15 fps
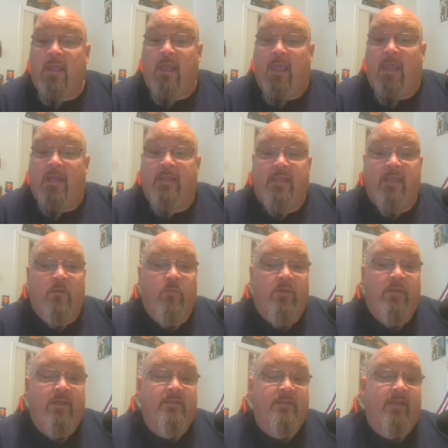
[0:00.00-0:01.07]
And again,
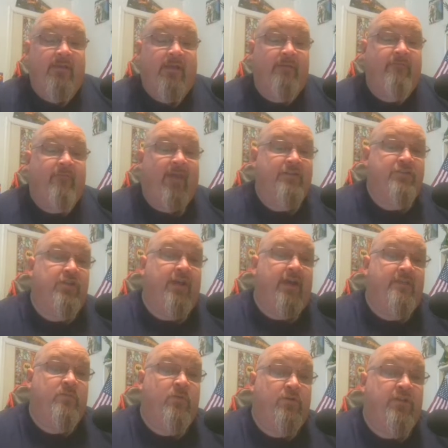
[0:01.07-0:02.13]
I've asked you
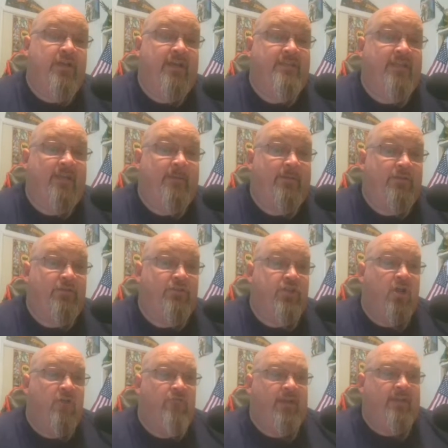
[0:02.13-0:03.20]
guys what you guys like about the
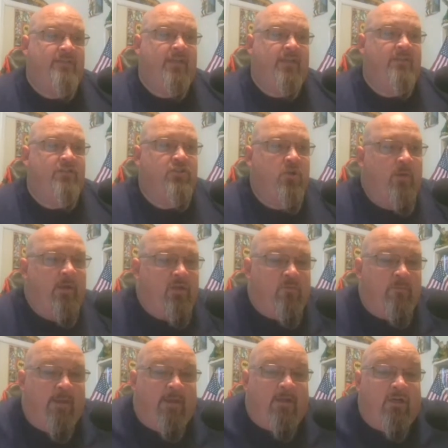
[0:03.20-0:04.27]
show. If you guys like the show, I can
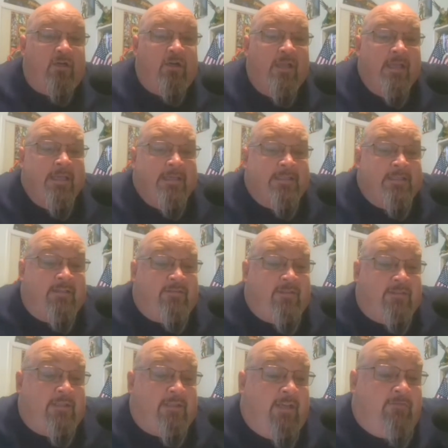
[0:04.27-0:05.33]
do better. Steve
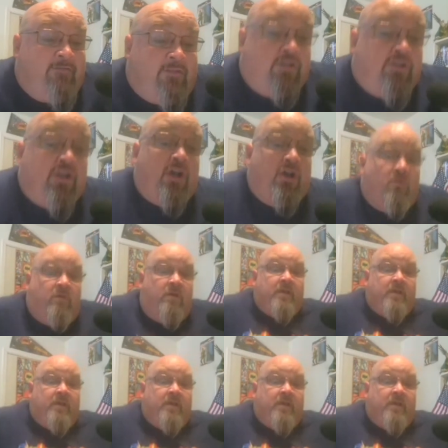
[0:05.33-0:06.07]
says he loves the show.